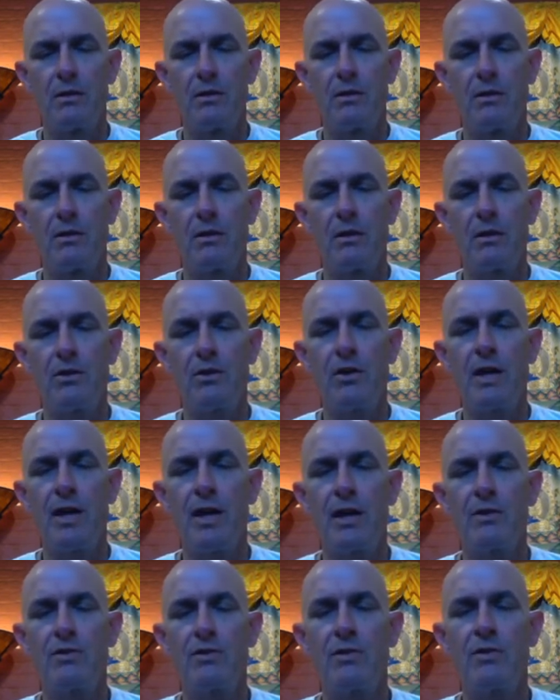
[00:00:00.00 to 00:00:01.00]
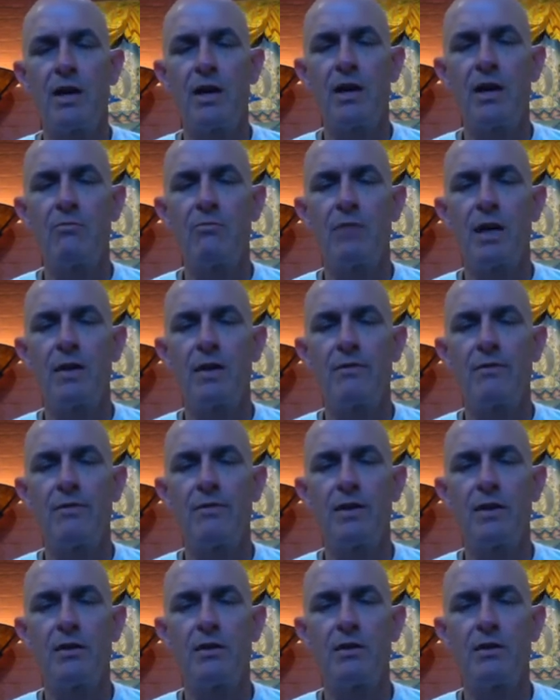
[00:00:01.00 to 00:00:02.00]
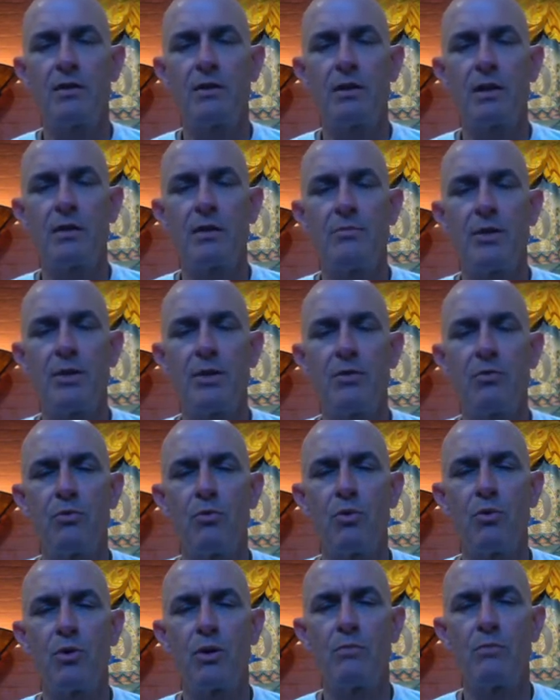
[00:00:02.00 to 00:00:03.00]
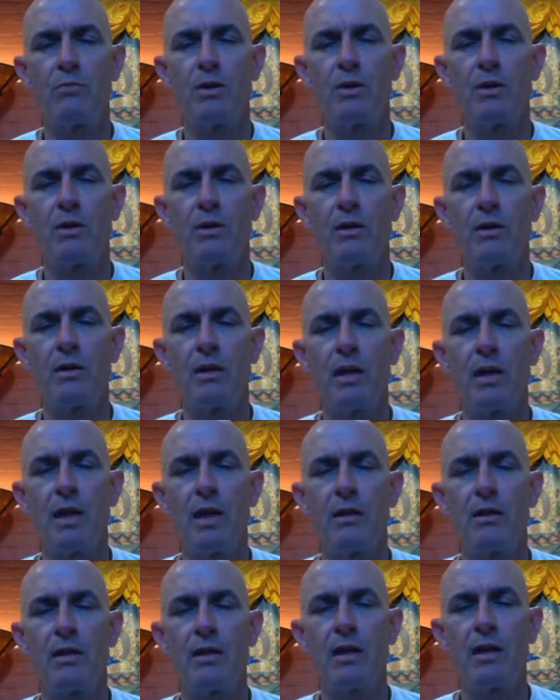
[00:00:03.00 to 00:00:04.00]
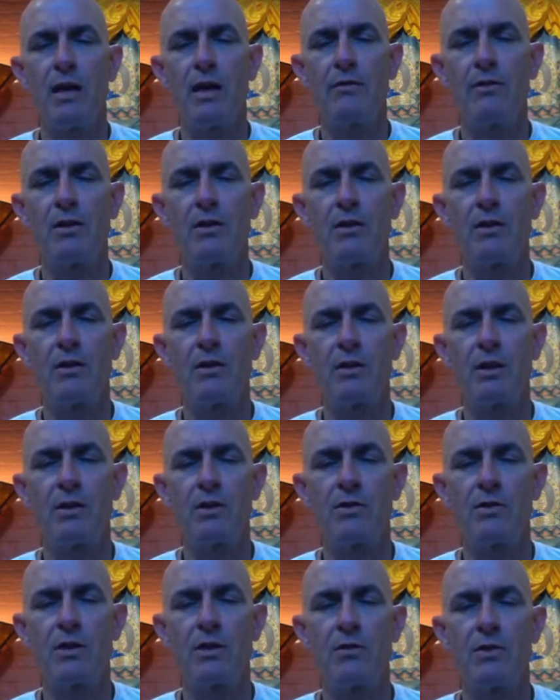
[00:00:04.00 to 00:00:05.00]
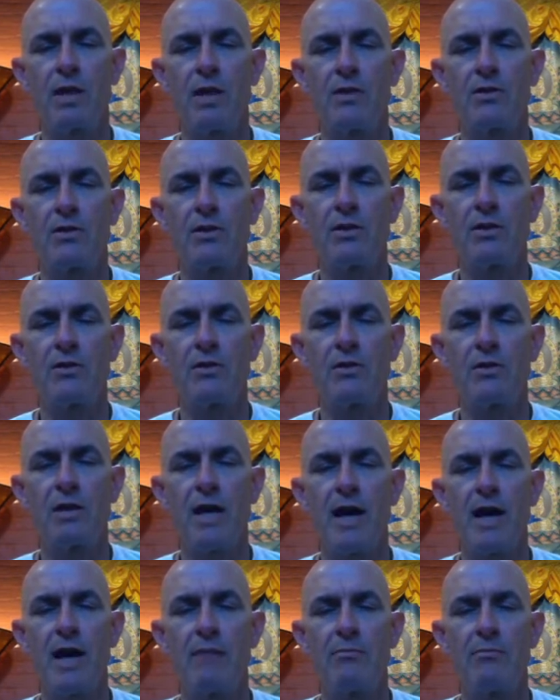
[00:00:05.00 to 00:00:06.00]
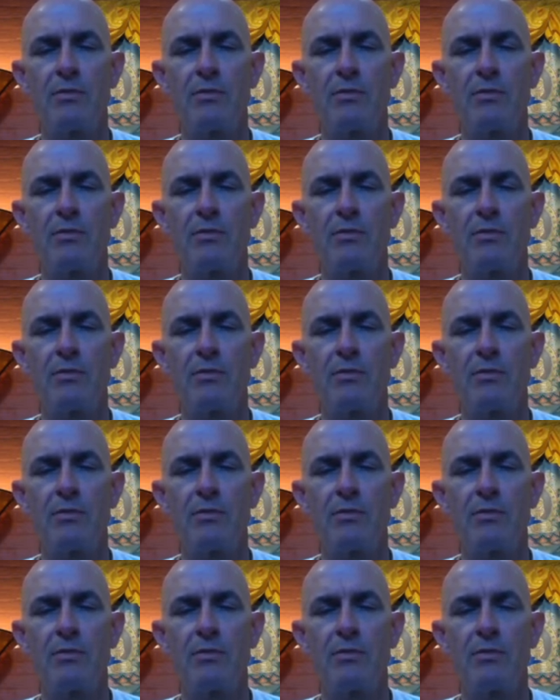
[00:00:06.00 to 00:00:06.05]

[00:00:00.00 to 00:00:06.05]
And your hands now might feel a bit warmer and heavier as they rest in your lap.